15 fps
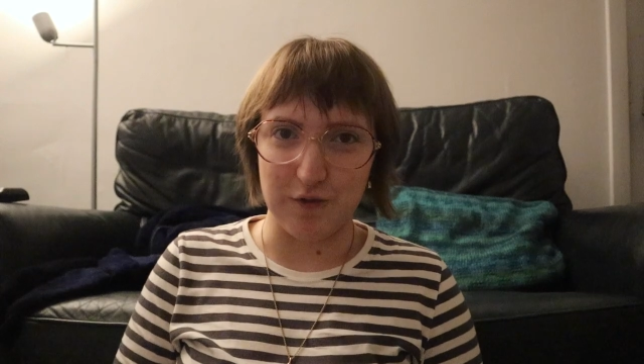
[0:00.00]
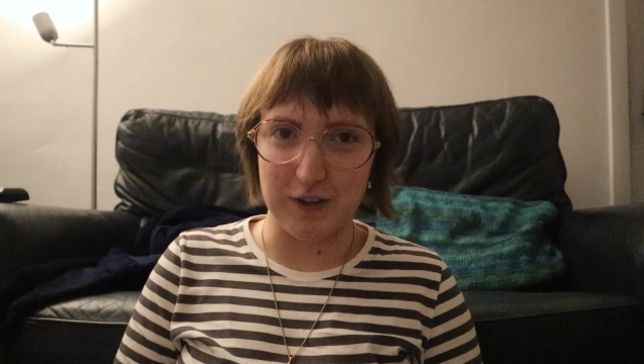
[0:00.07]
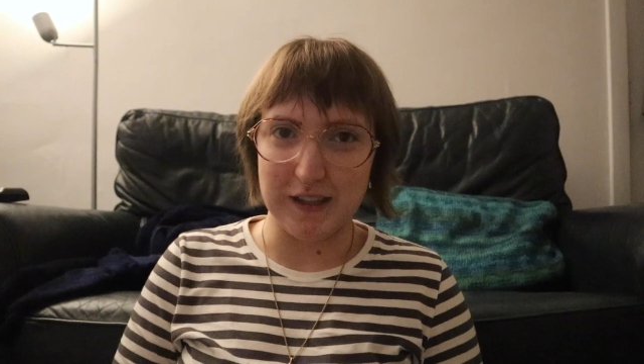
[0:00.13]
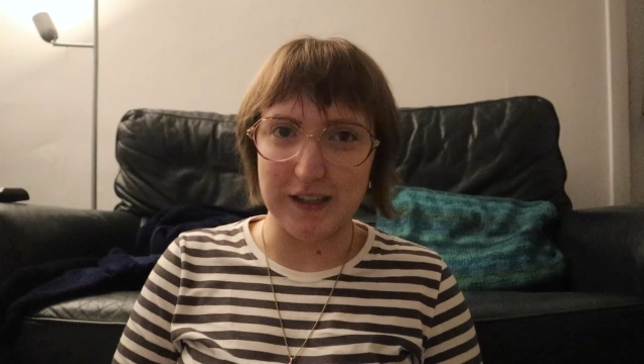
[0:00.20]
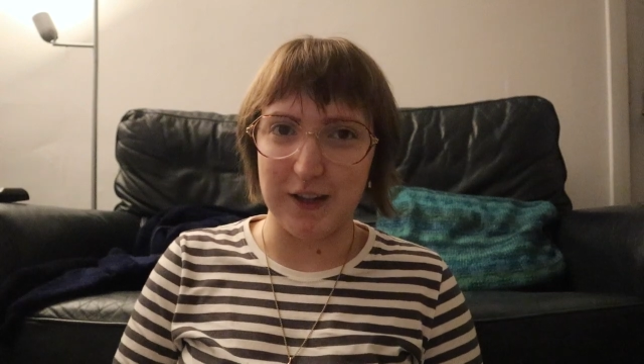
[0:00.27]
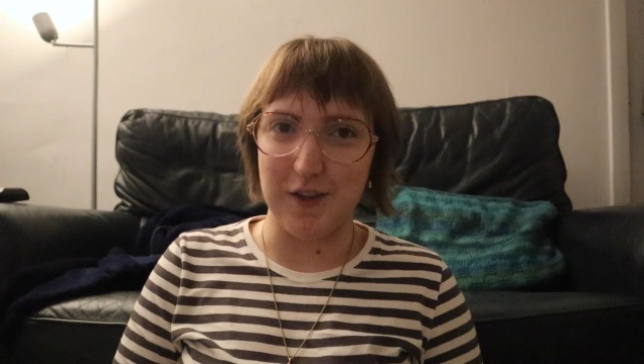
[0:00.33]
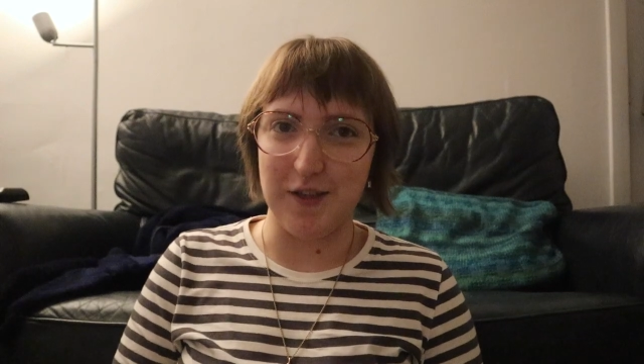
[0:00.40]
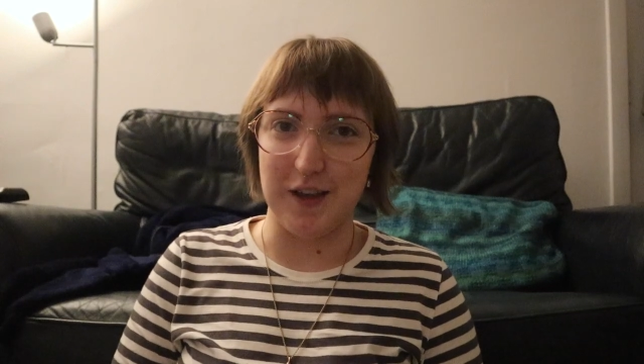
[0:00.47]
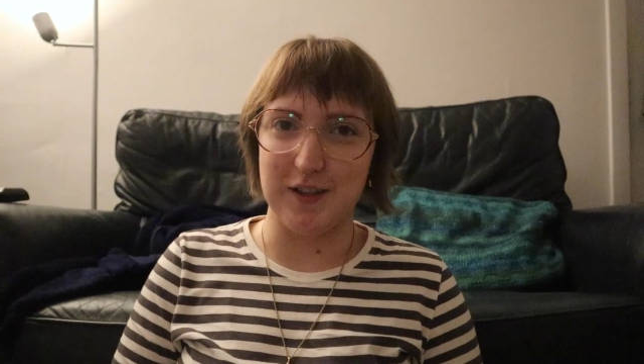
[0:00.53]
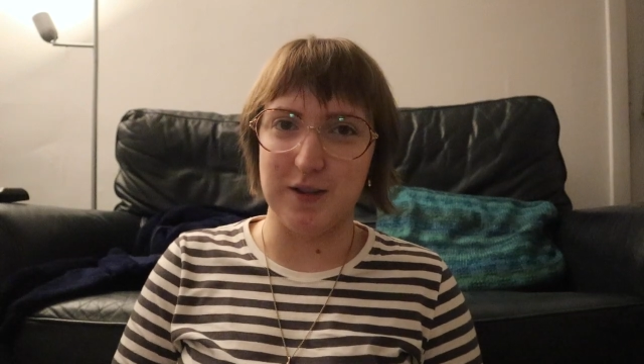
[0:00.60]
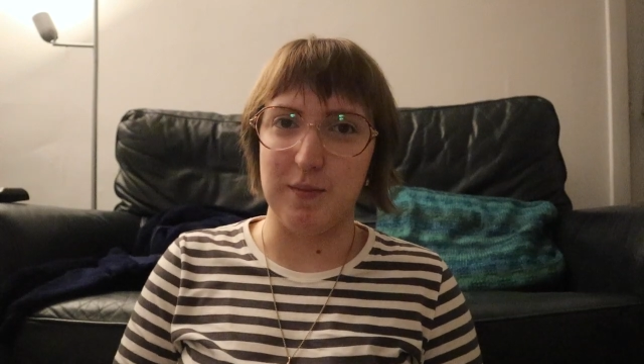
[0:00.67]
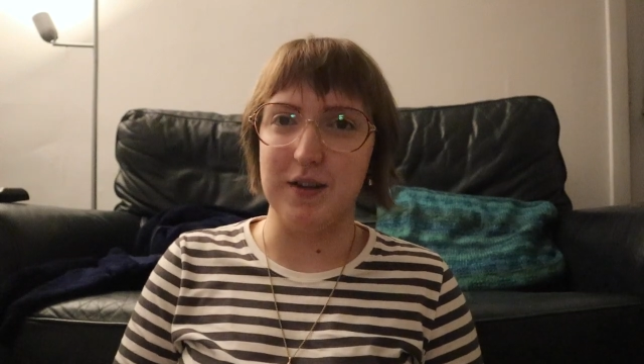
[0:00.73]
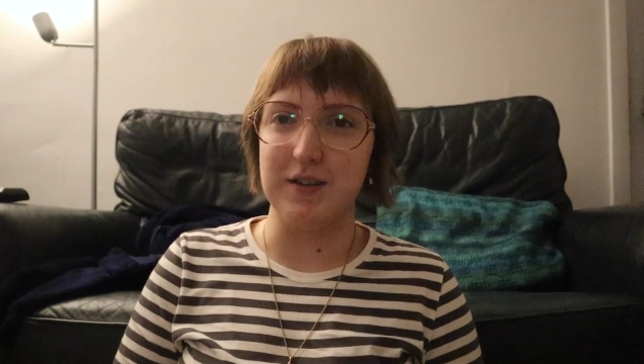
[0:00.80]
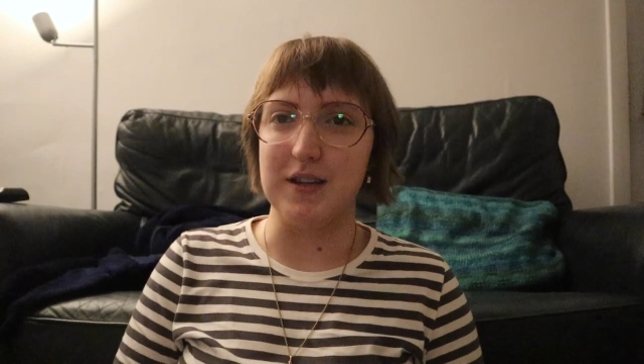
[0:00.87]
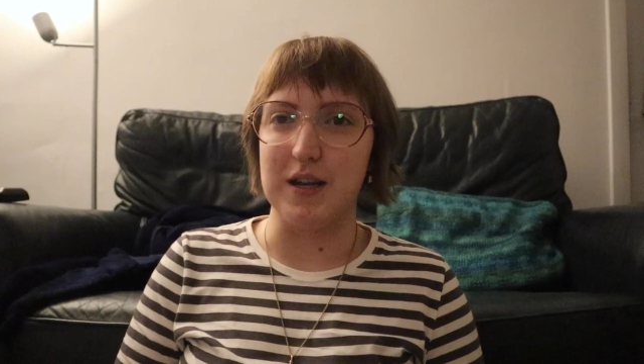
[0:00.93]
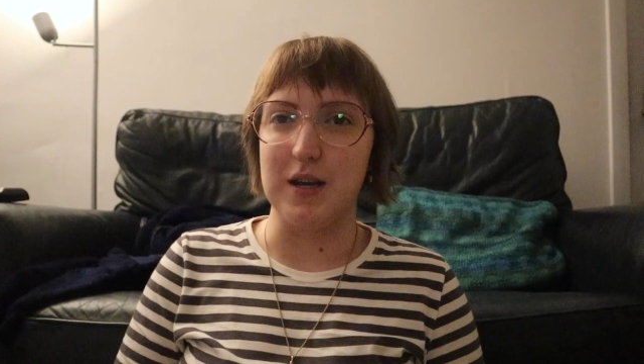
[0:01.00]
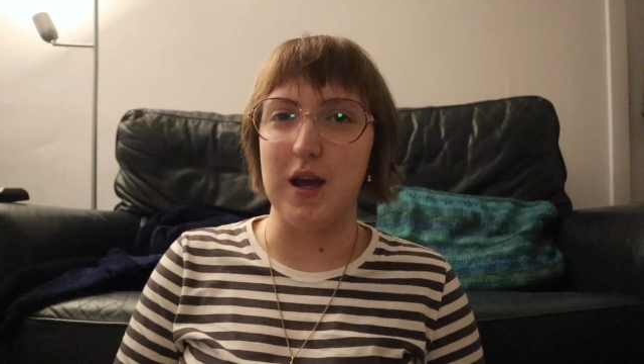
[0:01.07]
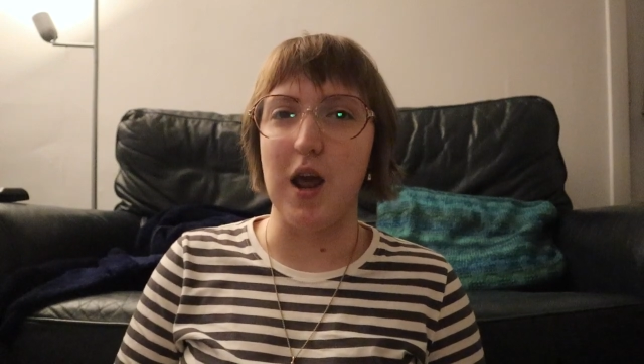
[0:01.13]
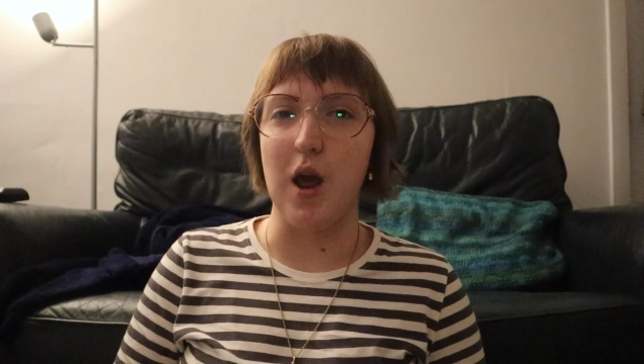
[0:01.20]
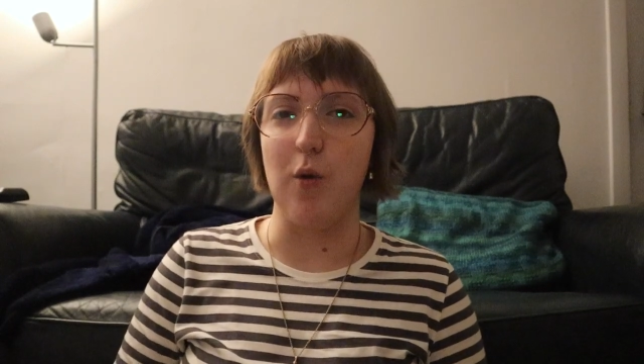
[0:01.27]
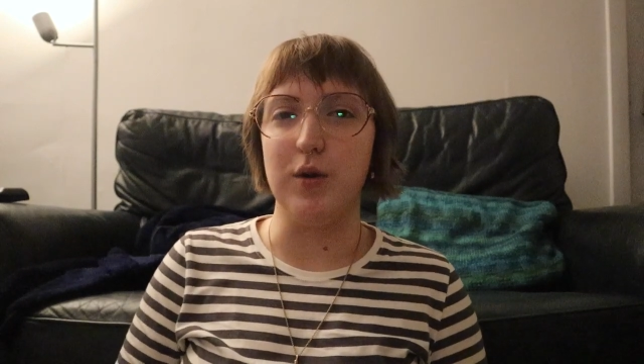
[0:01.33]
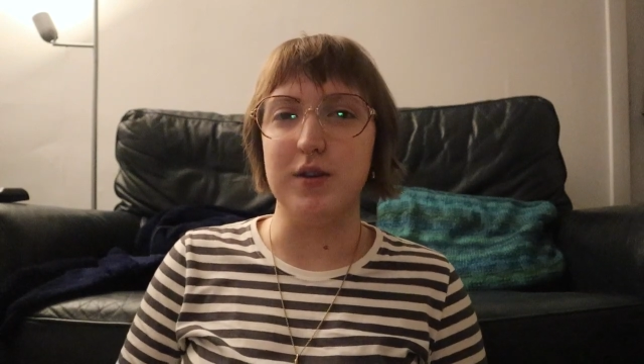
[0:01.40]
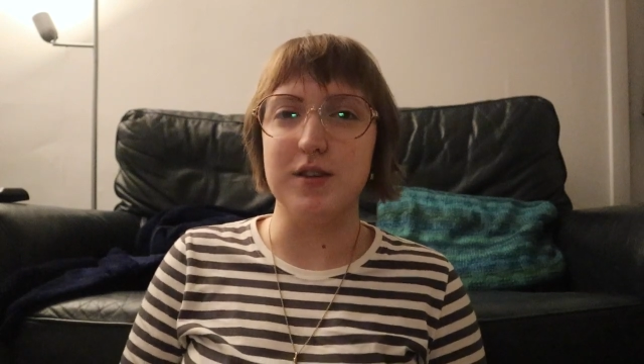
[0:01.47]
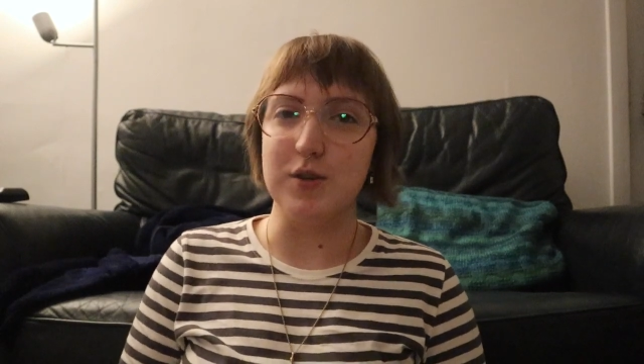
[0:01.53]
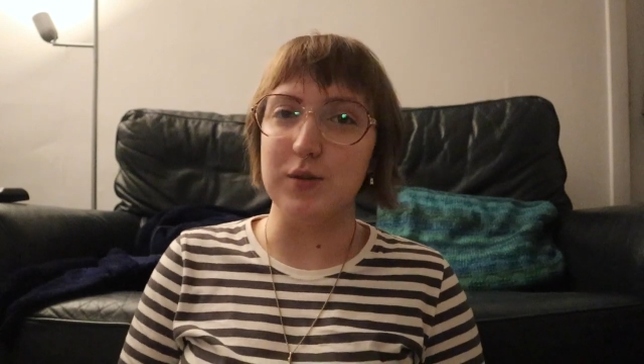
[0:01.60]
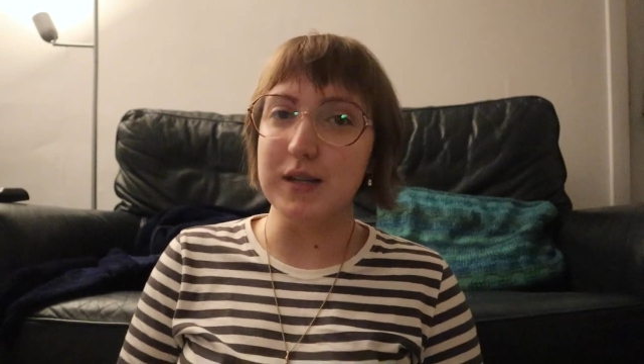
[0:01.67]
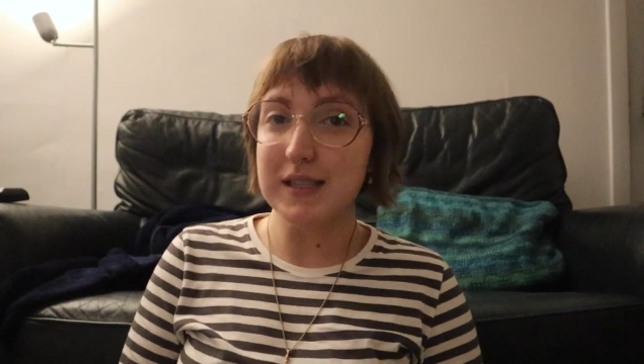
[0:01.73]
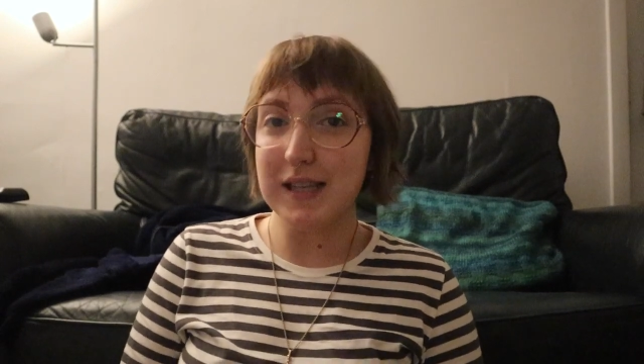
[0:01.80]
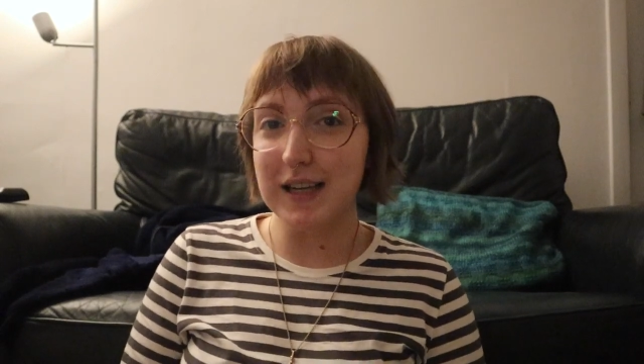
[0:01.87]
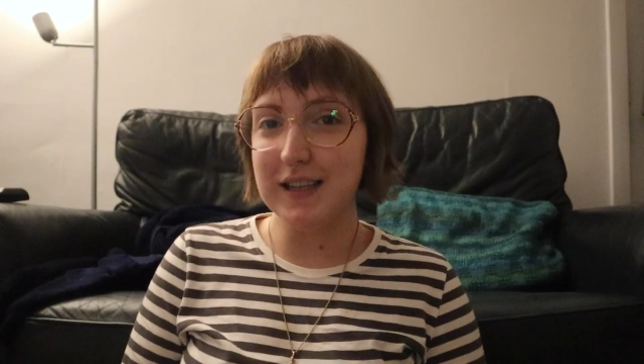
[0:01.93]
really good things about, and I was so
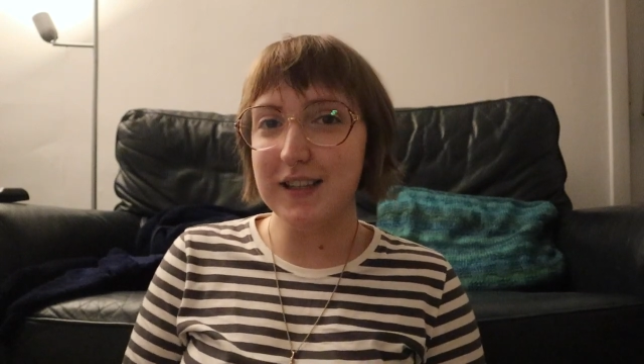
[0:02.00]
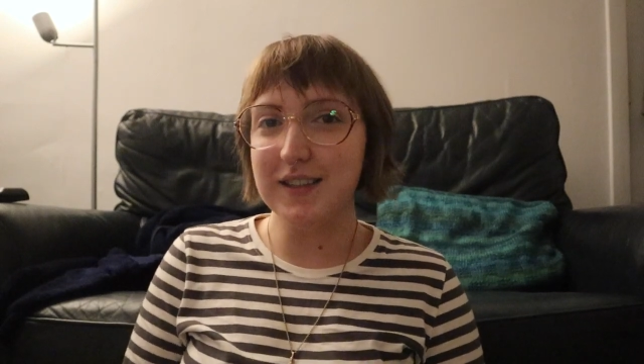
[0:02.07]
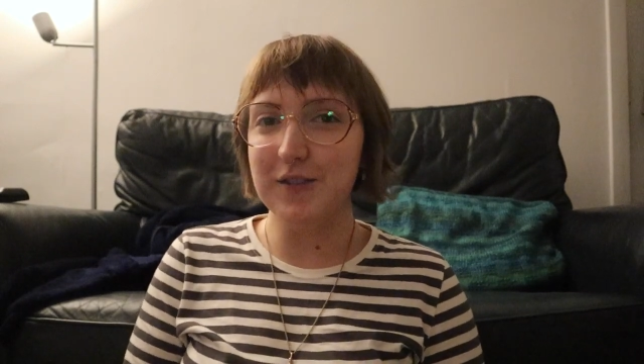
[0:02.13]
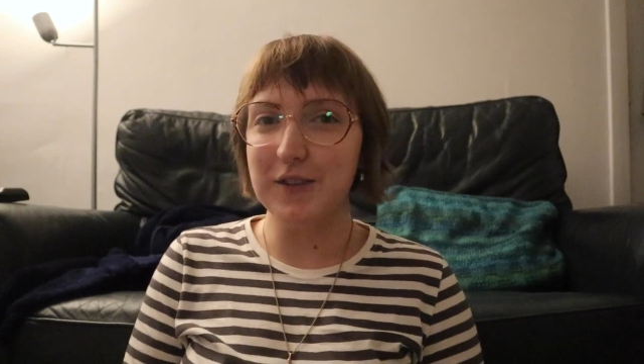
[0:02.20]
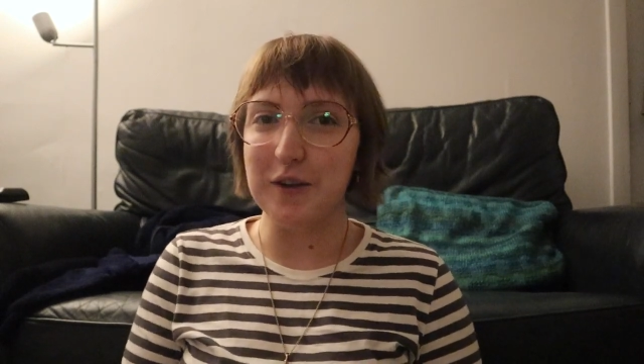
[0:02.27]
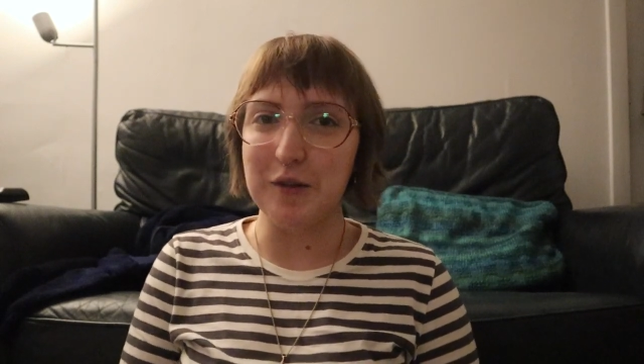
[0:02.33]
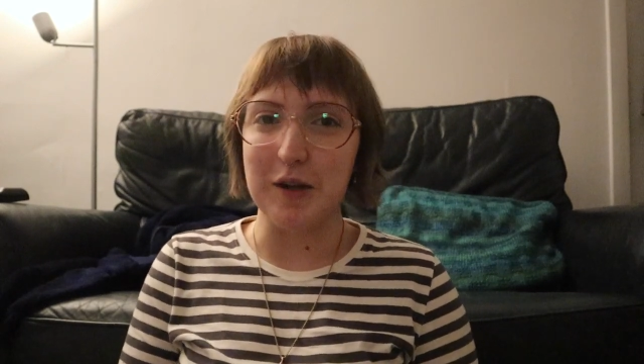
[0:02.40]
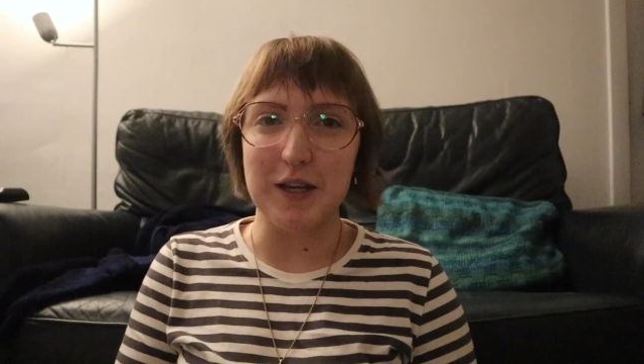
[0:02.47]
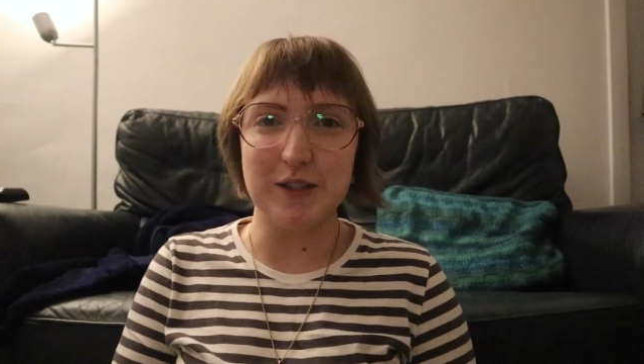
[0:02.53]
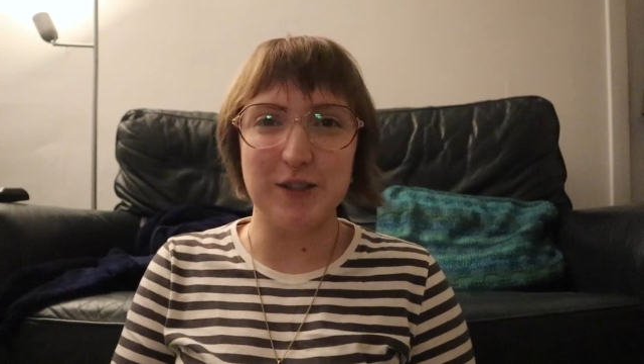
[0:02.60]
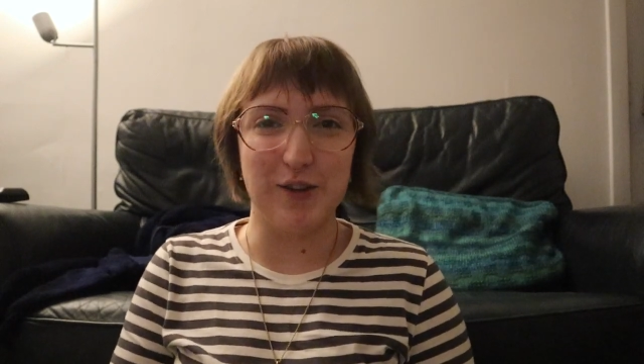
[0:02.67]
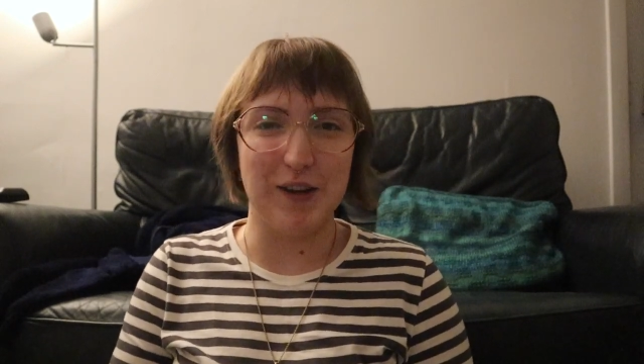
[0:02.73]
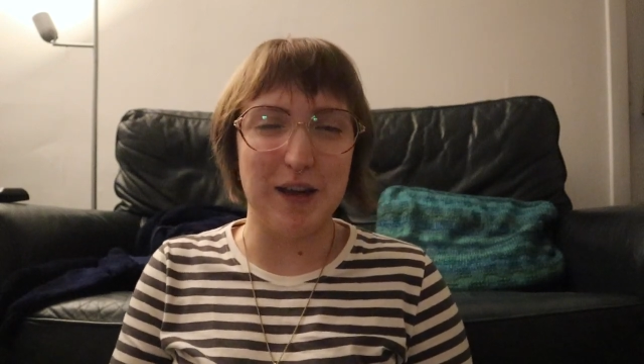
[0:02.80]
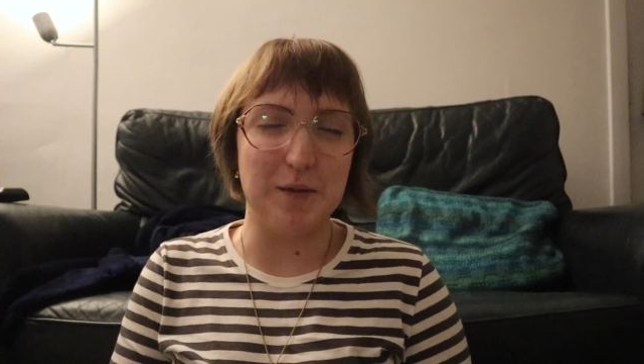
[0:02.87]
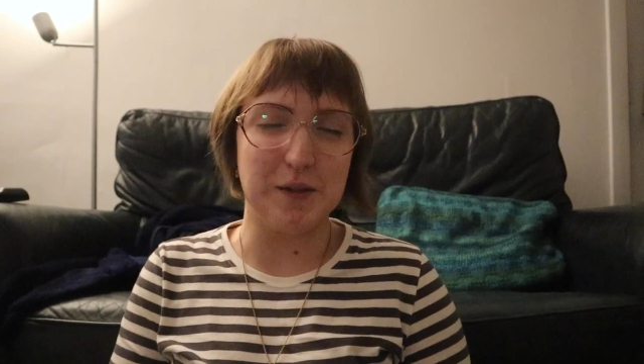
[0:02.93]
excited whenever I saw it,